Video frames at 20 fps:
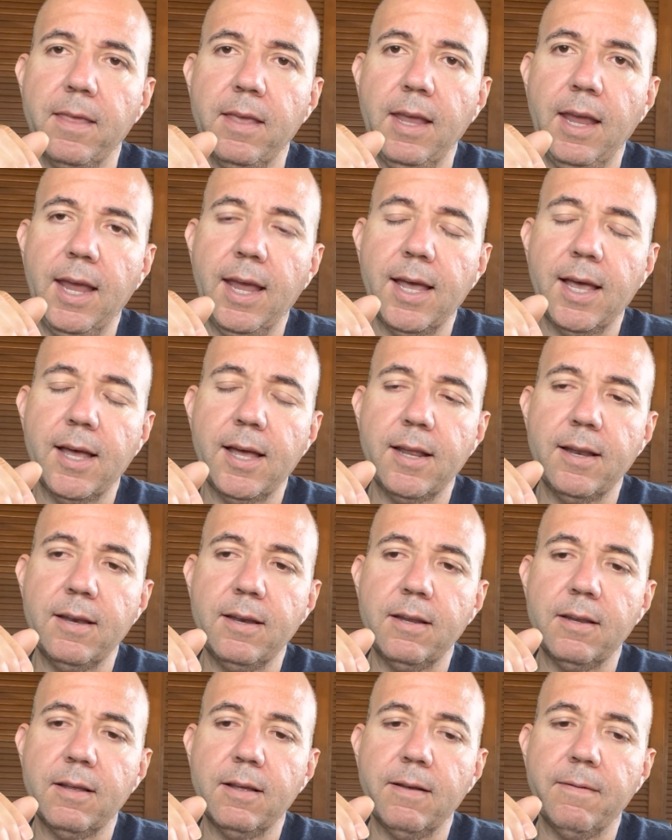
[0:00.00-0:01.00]

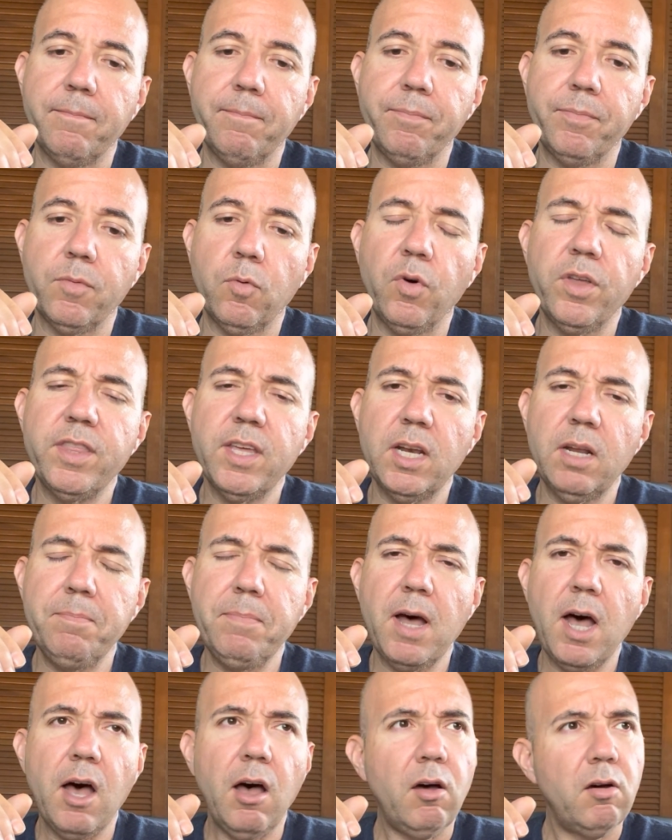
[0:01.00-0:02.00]
And within
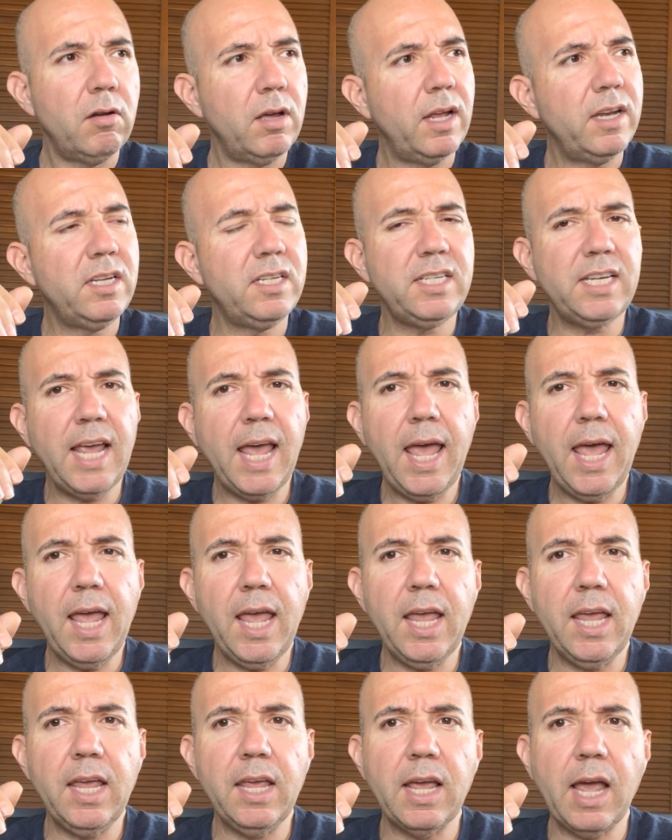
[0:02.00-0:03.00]
about a
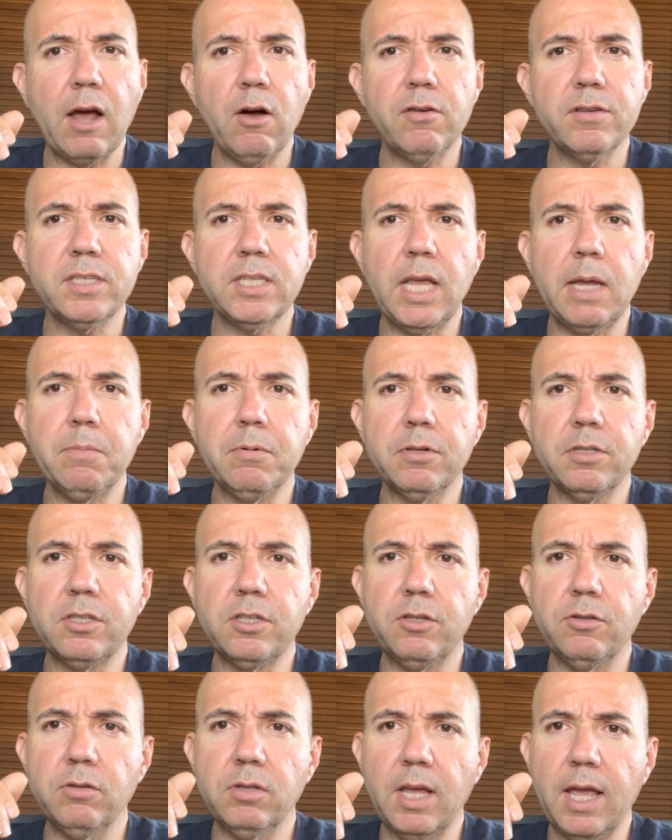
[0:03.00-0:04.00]
day, I was able
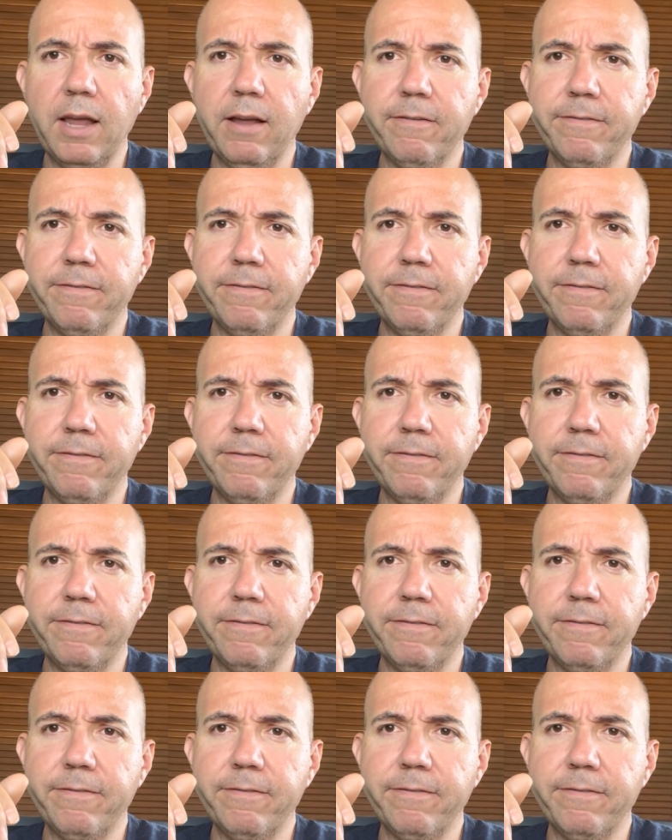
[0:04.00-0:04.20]
to like